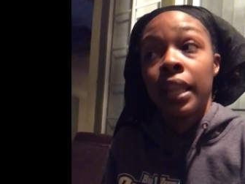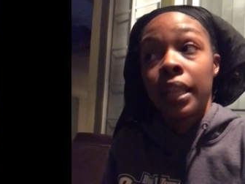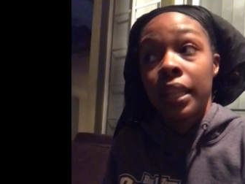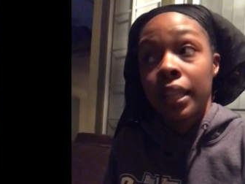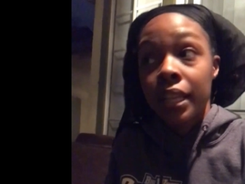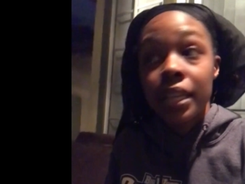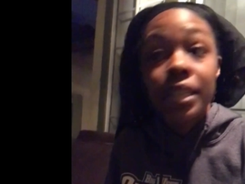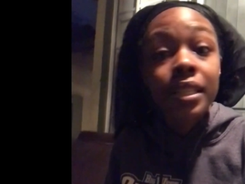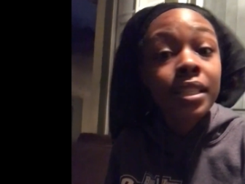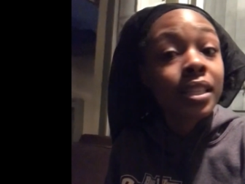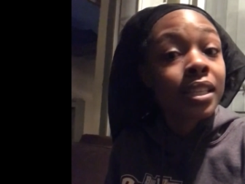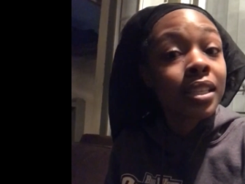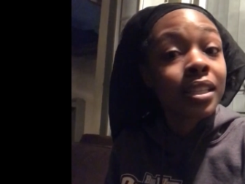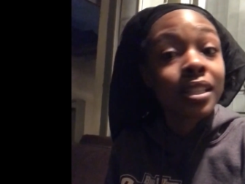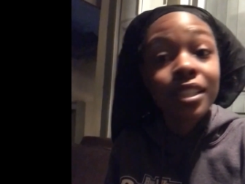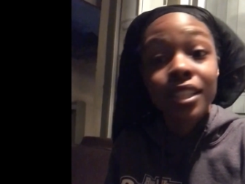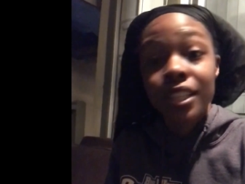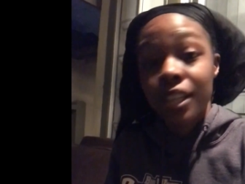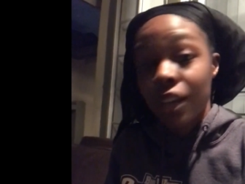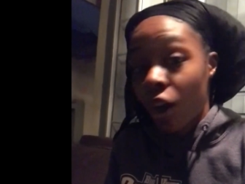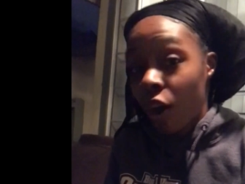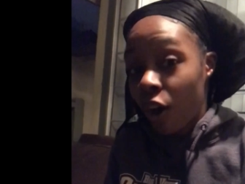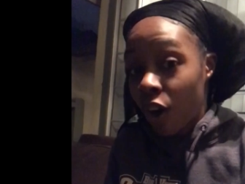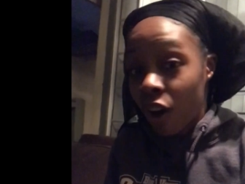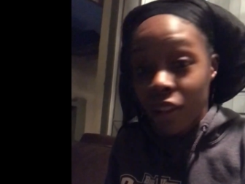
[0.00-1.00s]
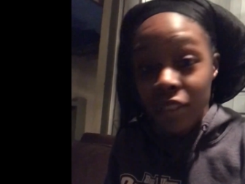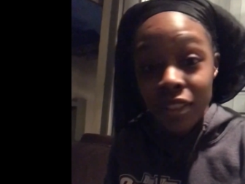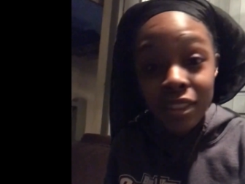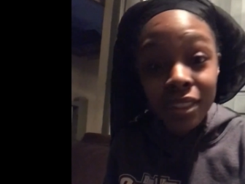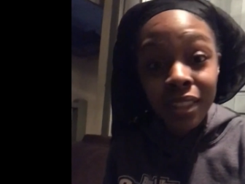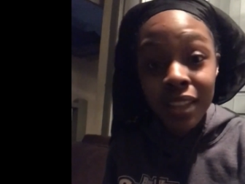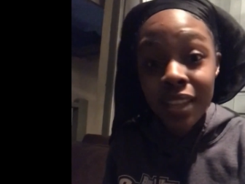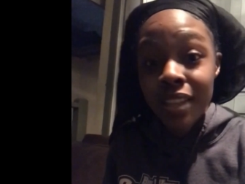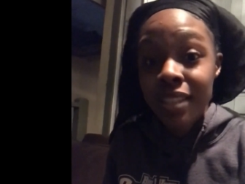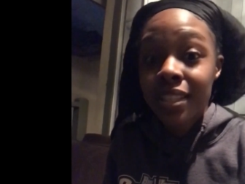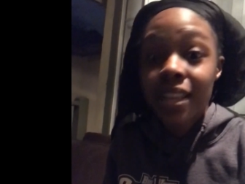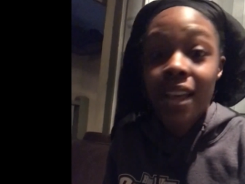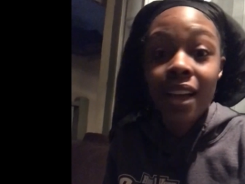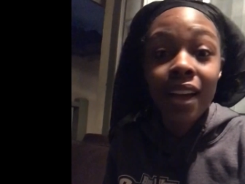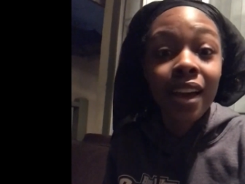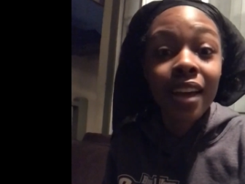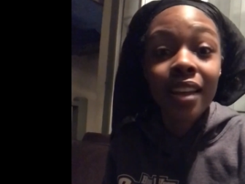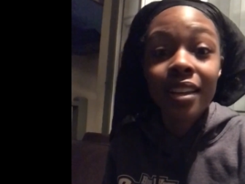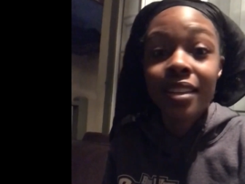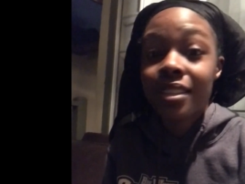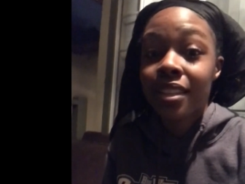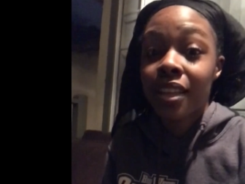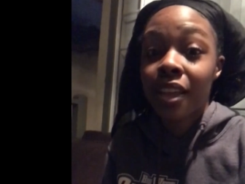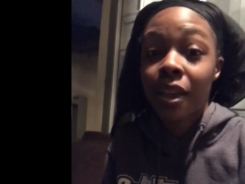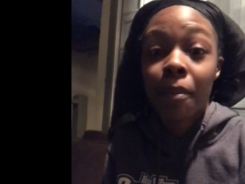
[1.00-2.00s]
listen to all the things i
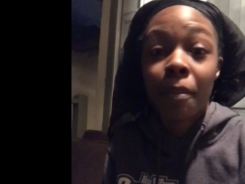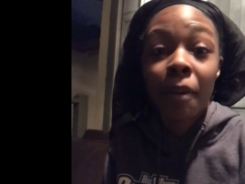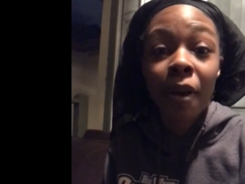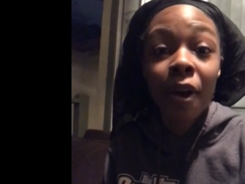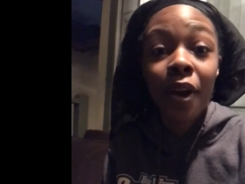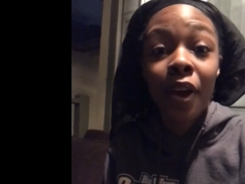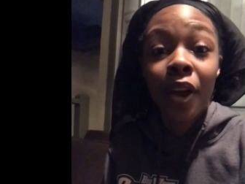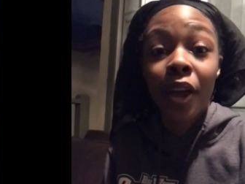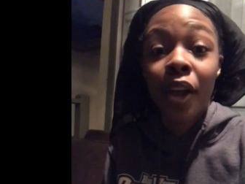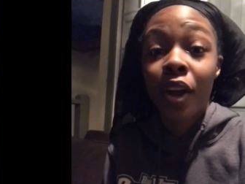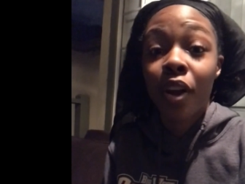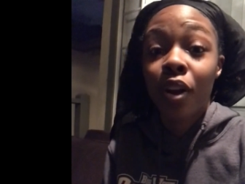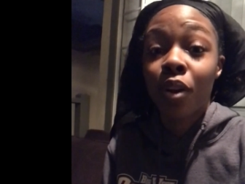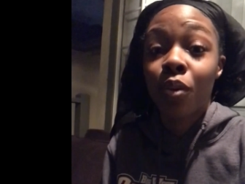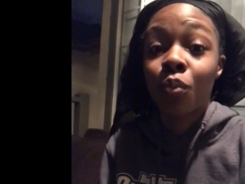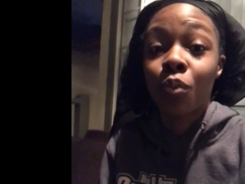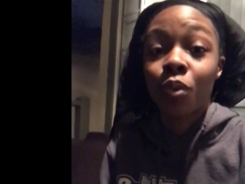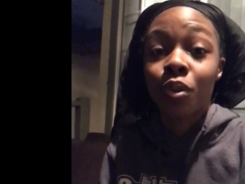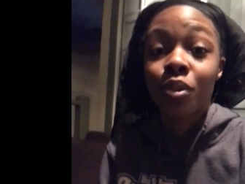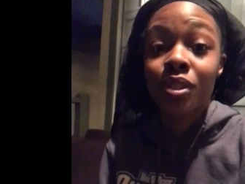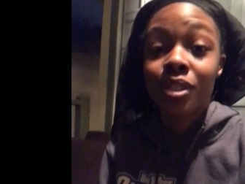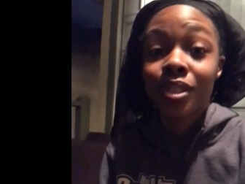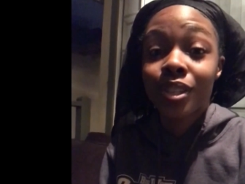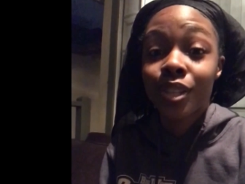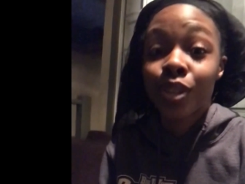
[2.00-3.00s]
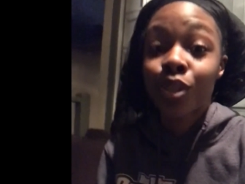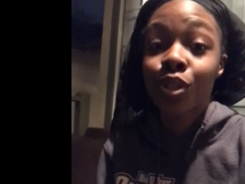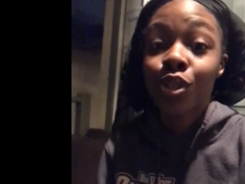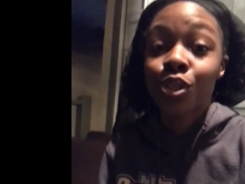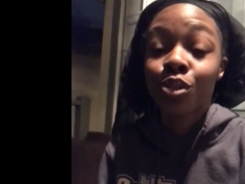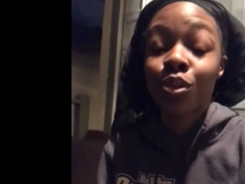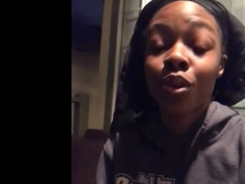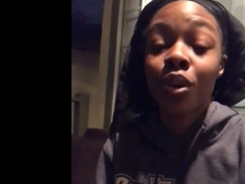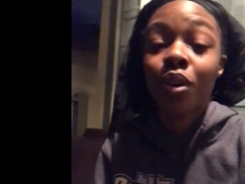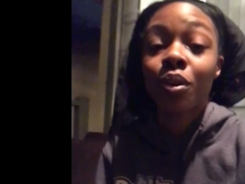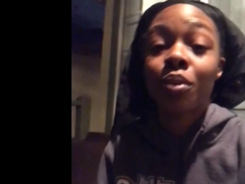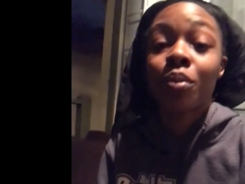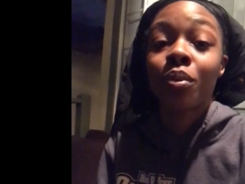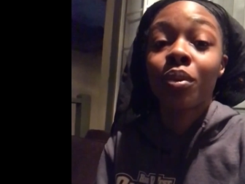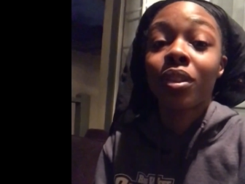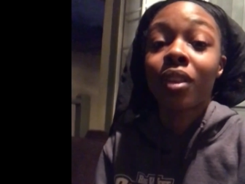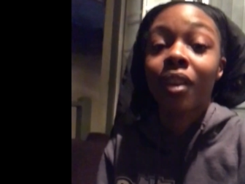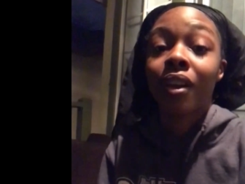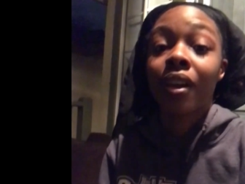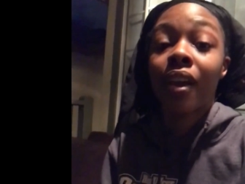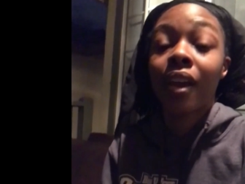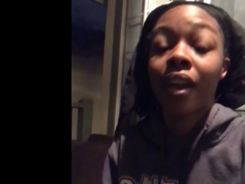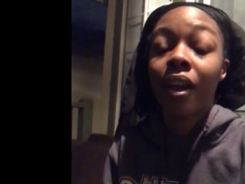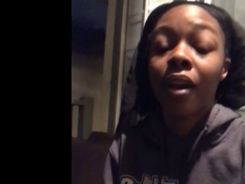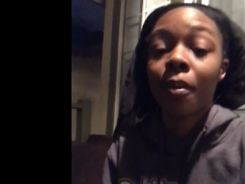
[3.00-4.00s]
gotta say about hair and will still struggle with
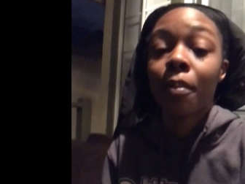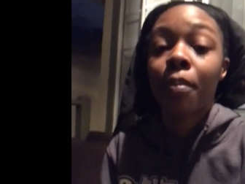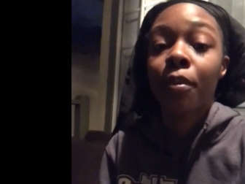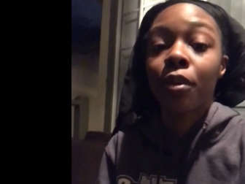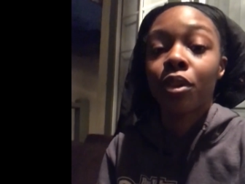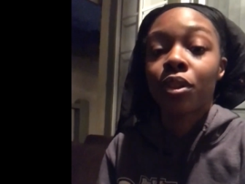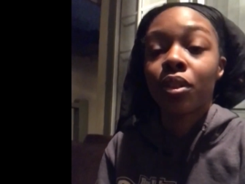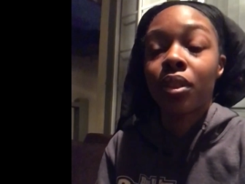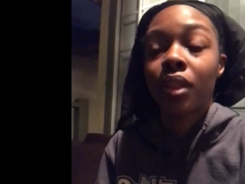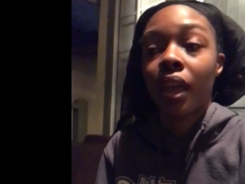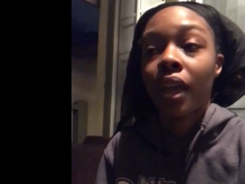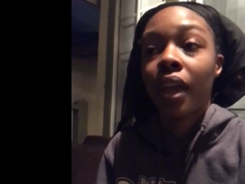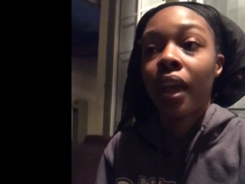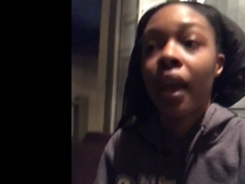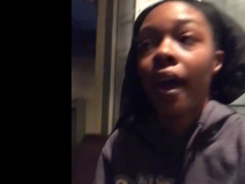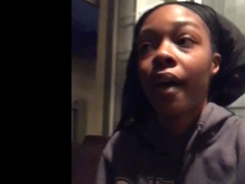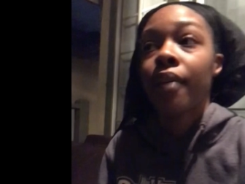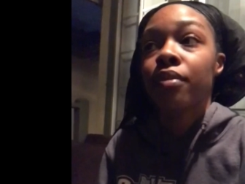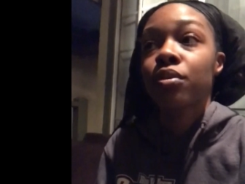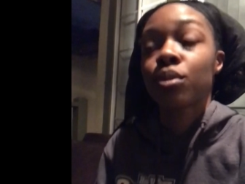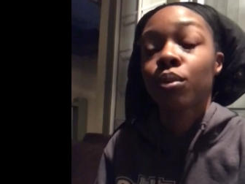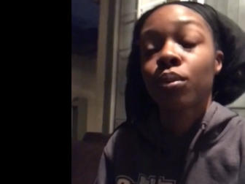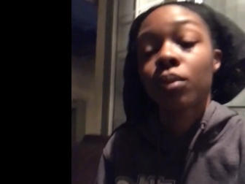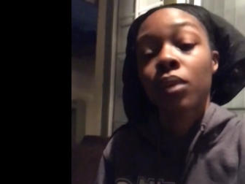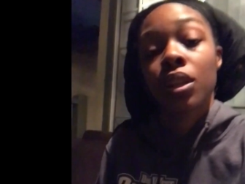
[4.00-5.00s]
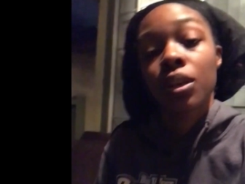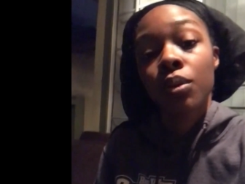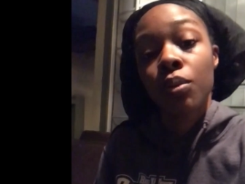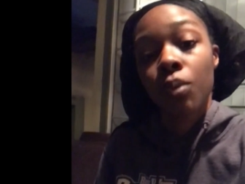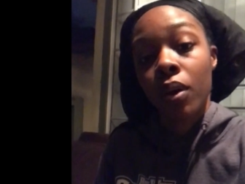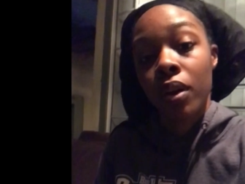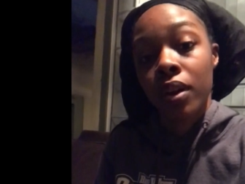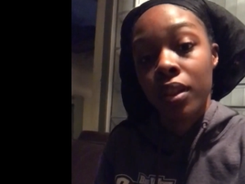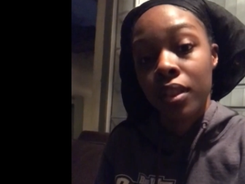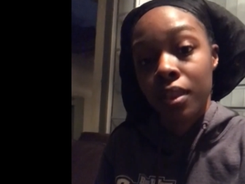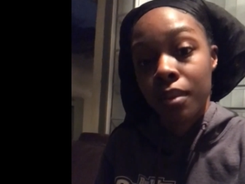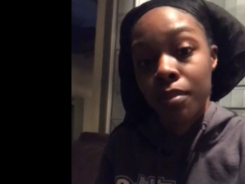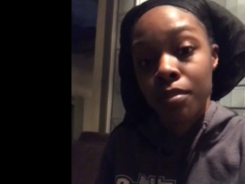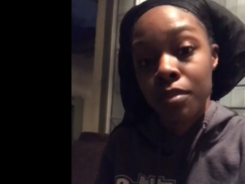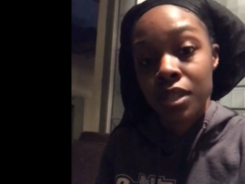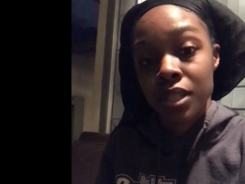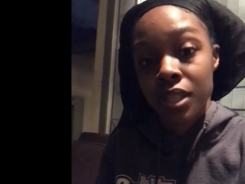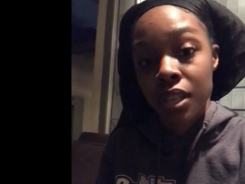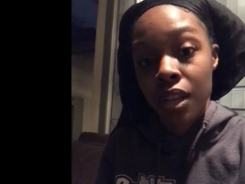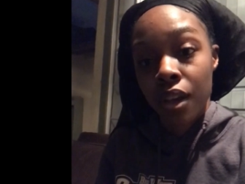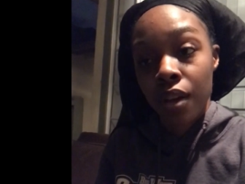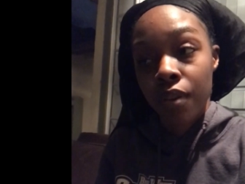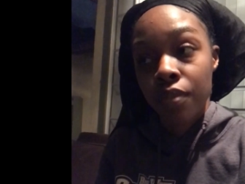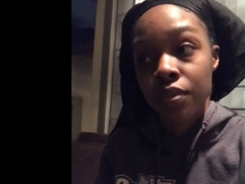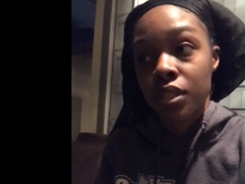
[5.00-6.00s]
their hair but they have to really want it
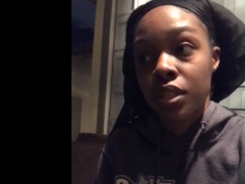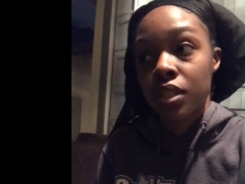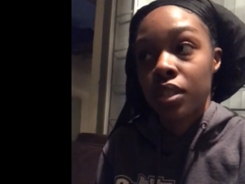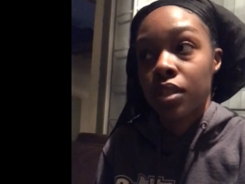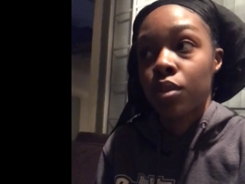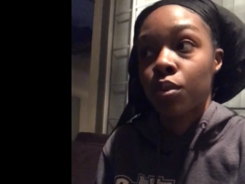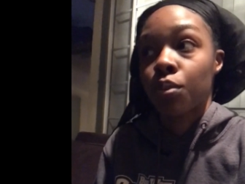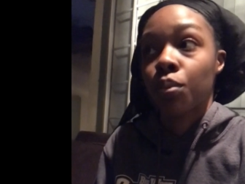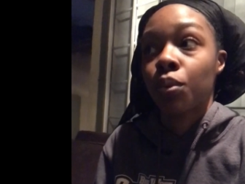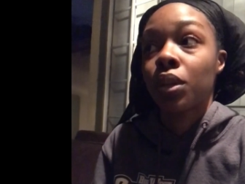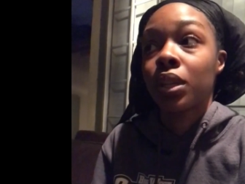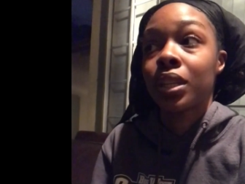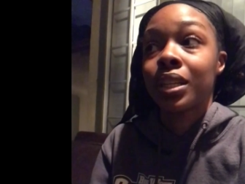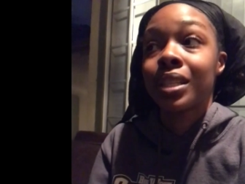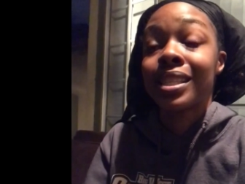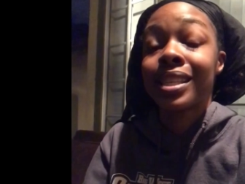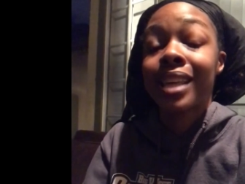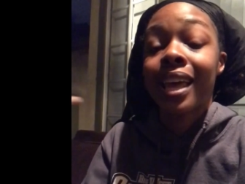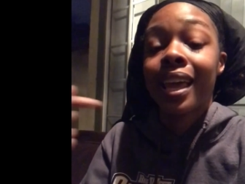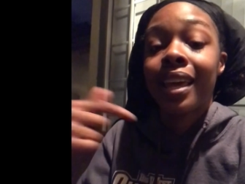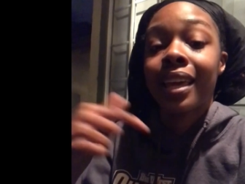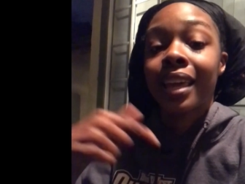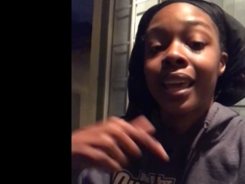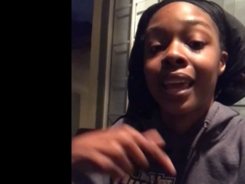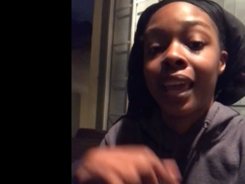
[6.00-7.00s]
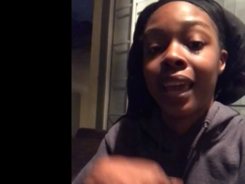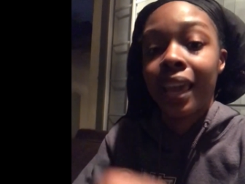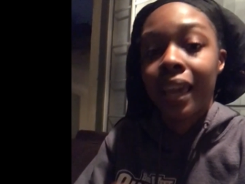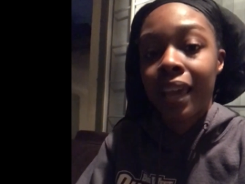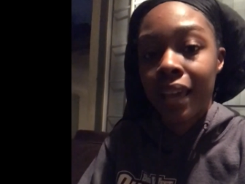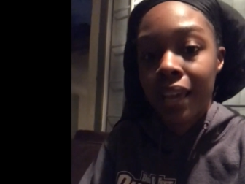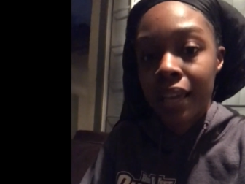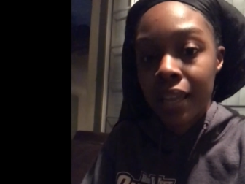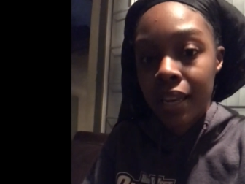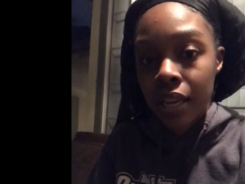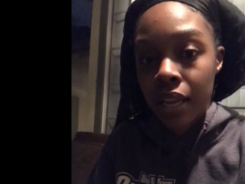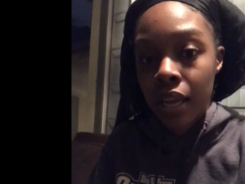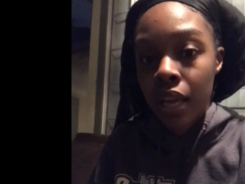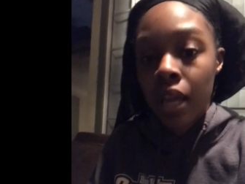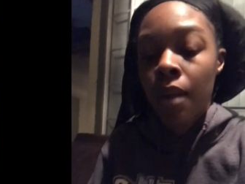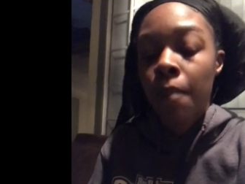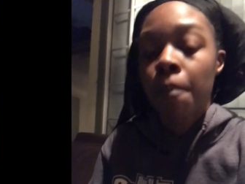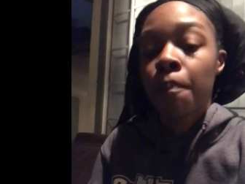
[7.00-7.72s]
themselves and to really take in